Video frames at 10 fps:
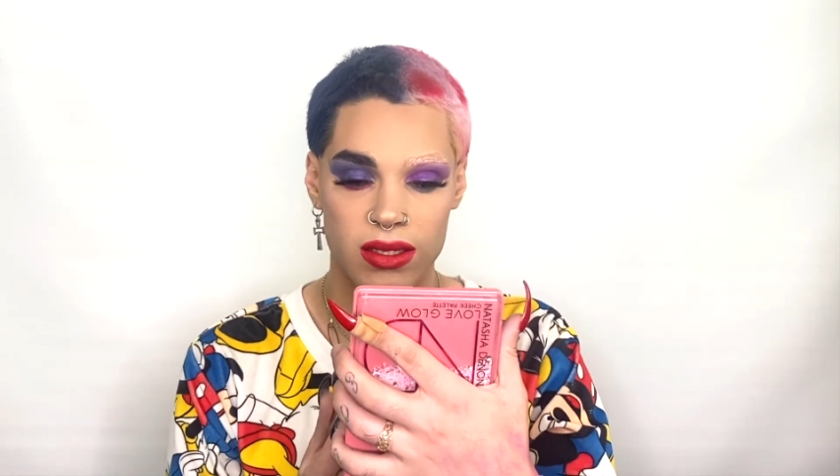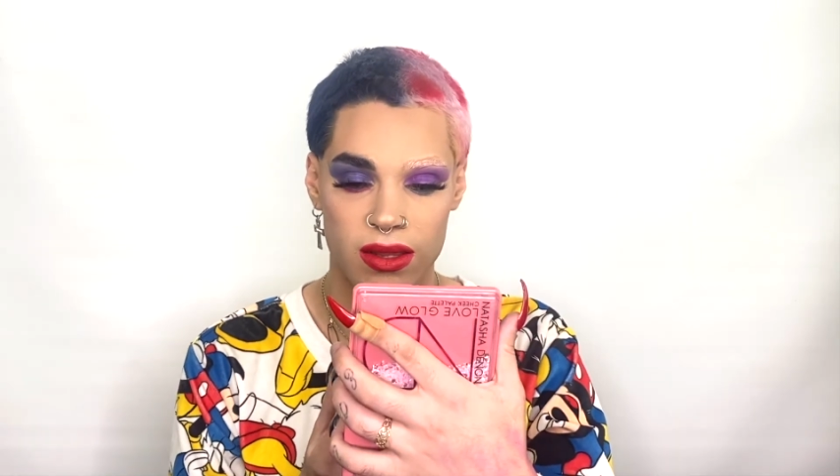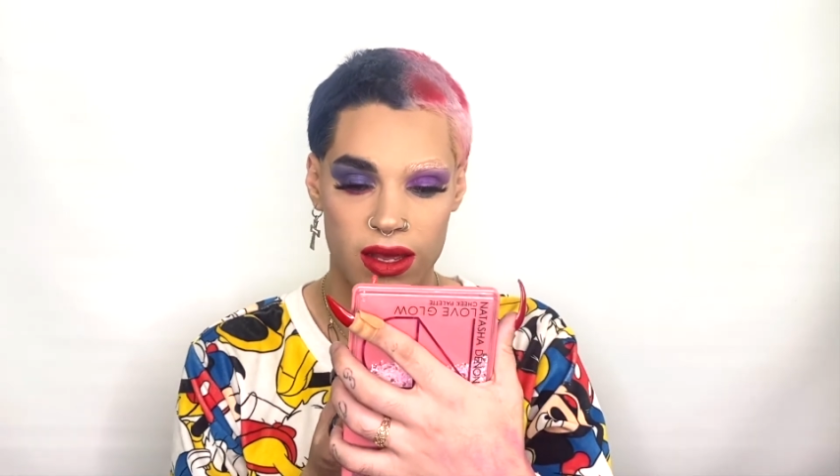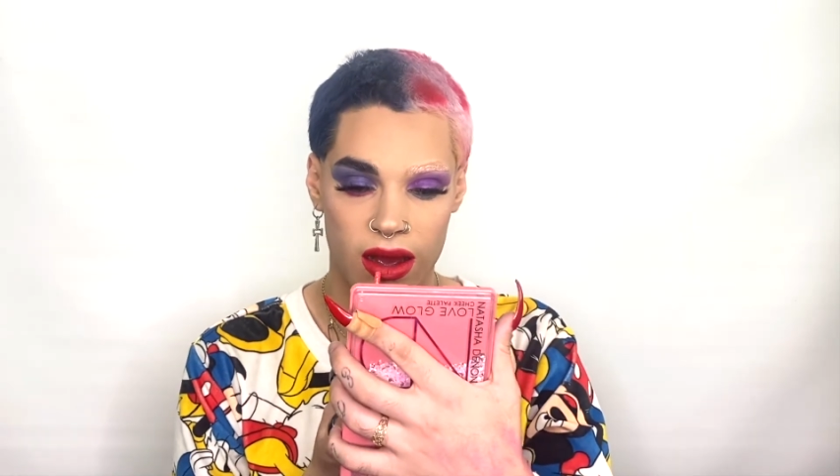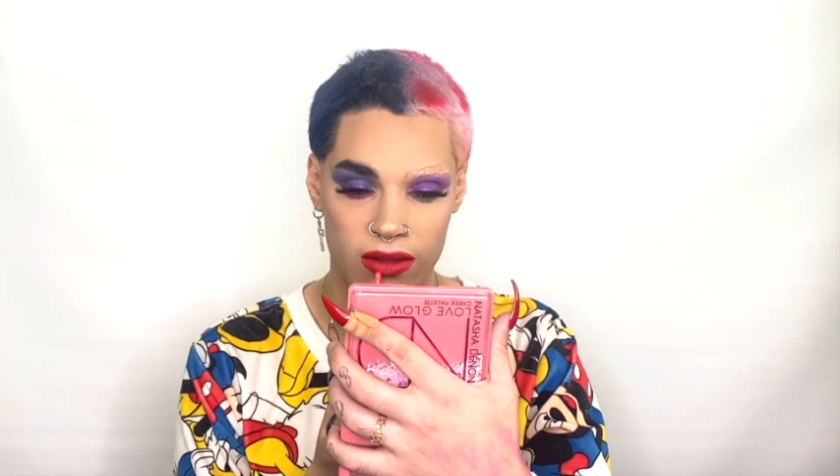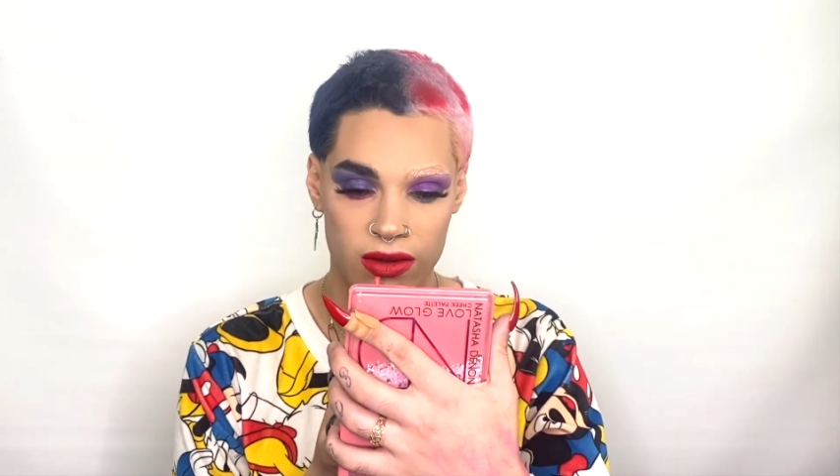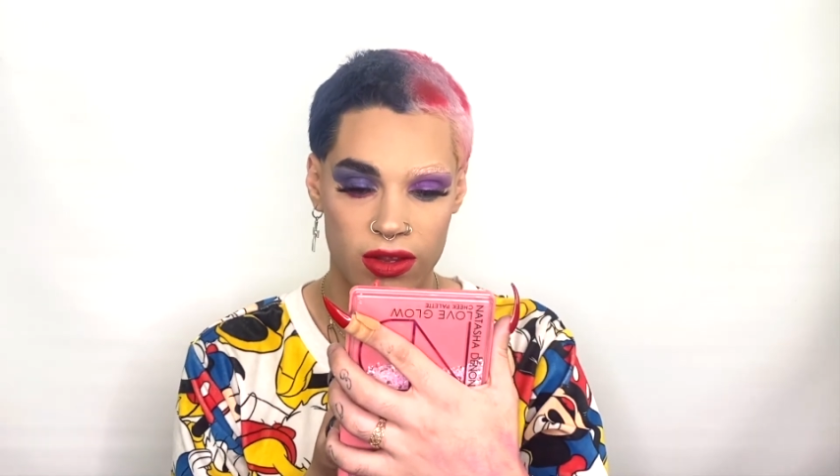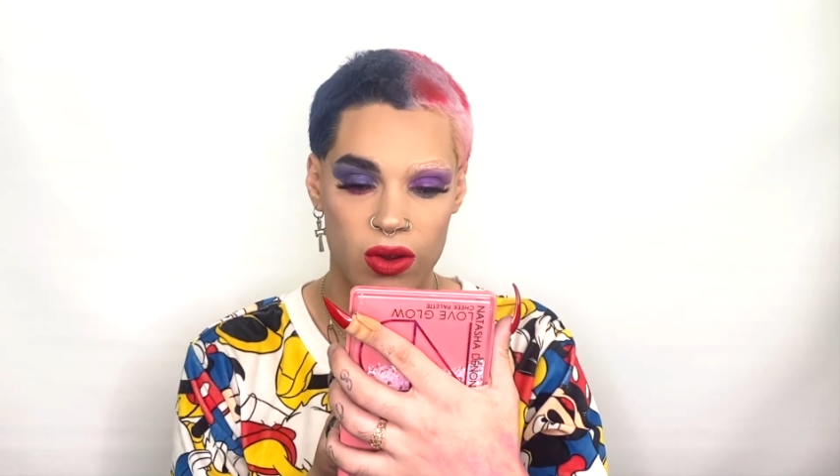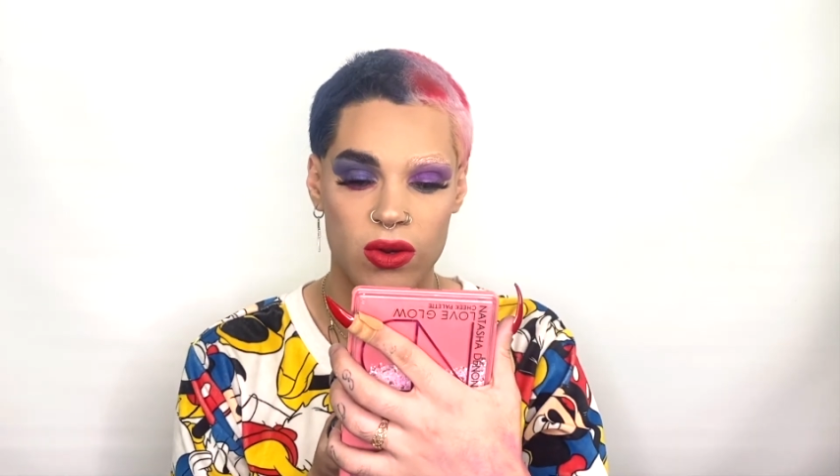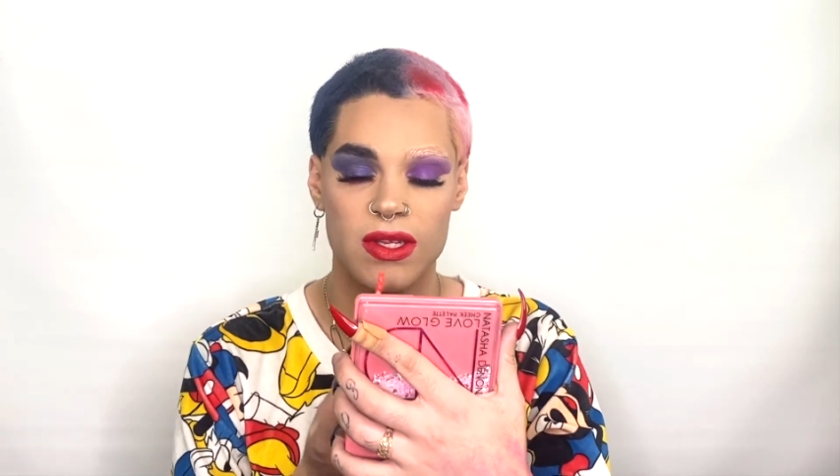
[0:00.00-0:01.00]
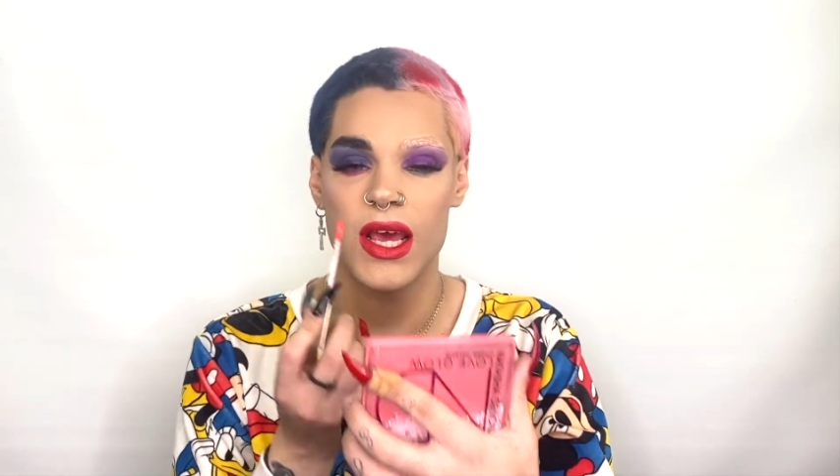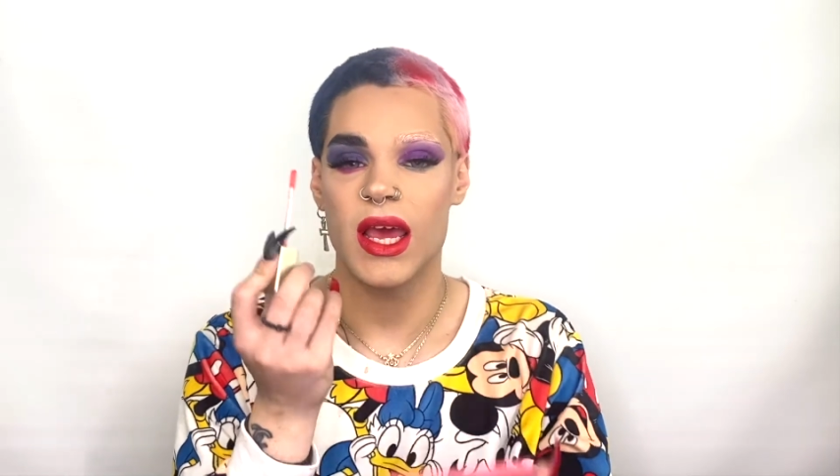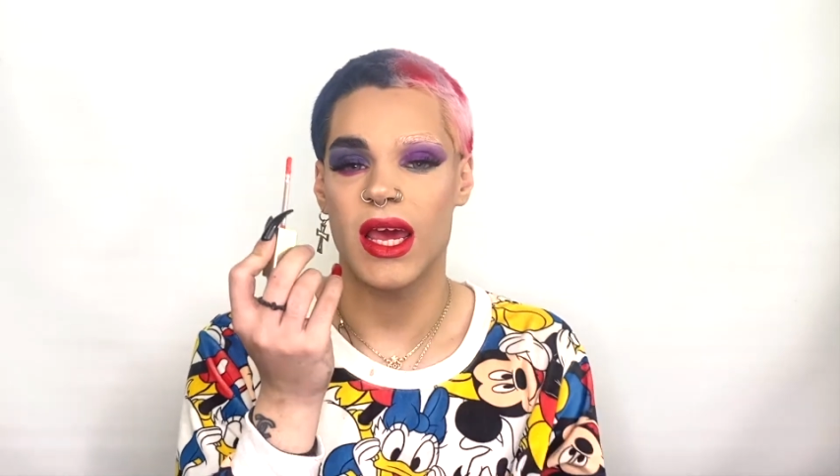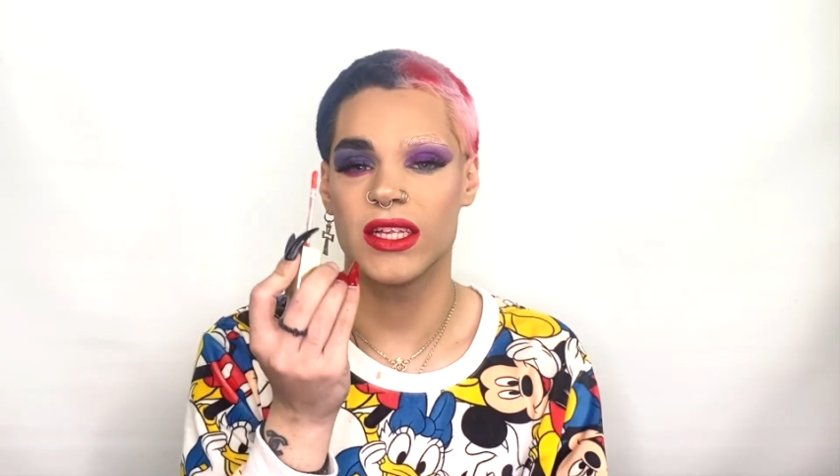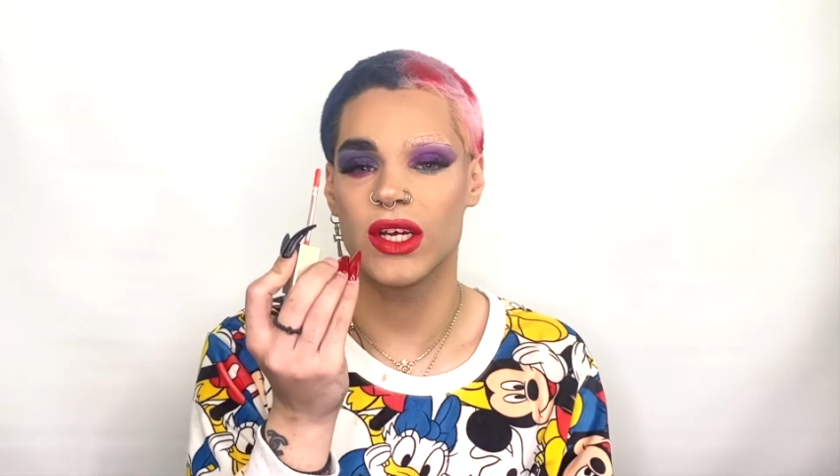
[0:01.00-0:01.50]
the undertones,
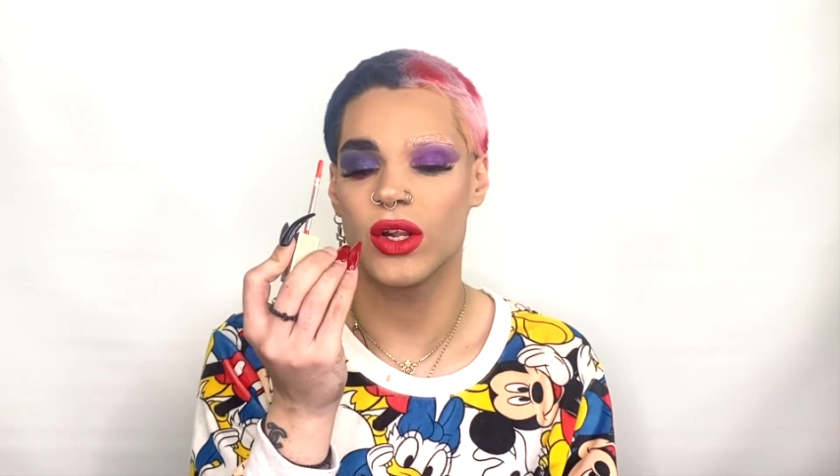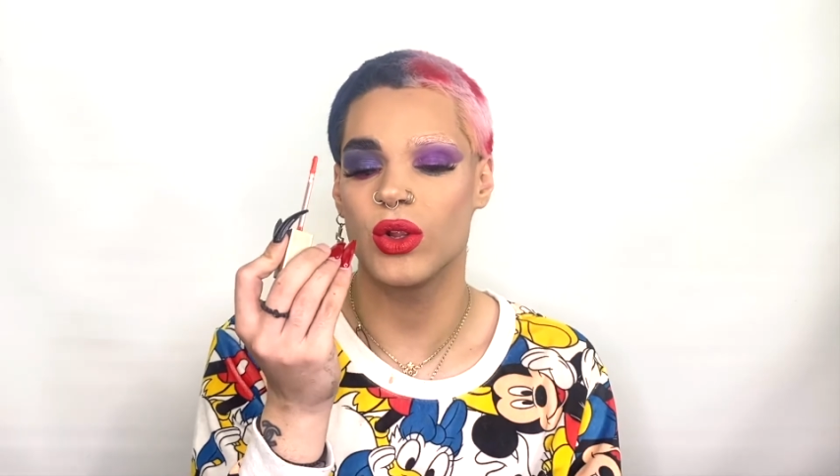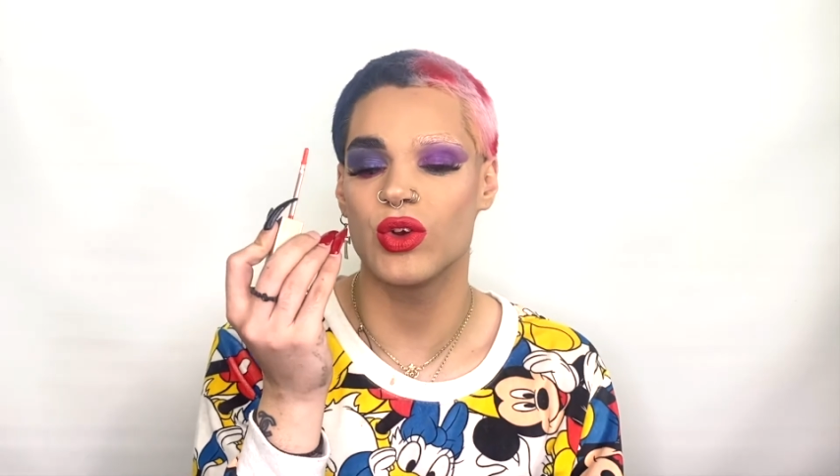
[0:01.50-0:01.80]
it's gonna look